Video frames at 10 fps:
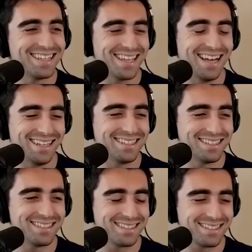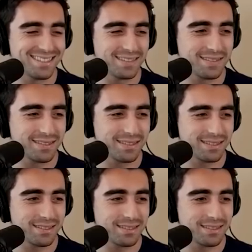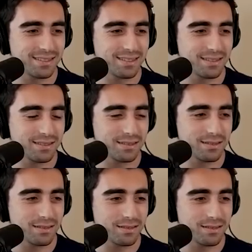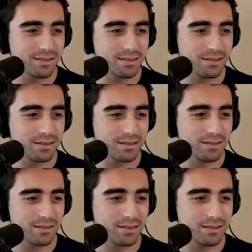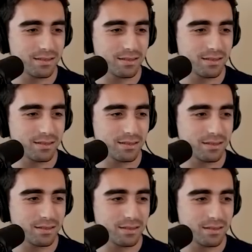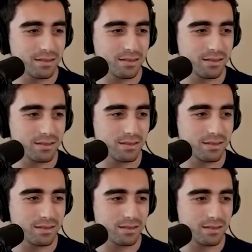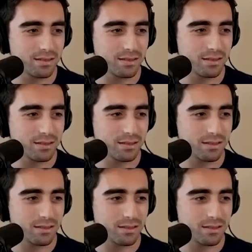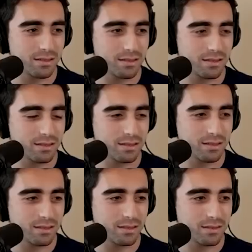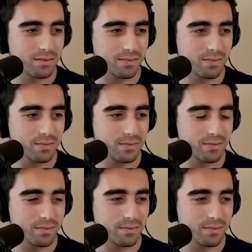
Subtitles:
The person shown says nothing.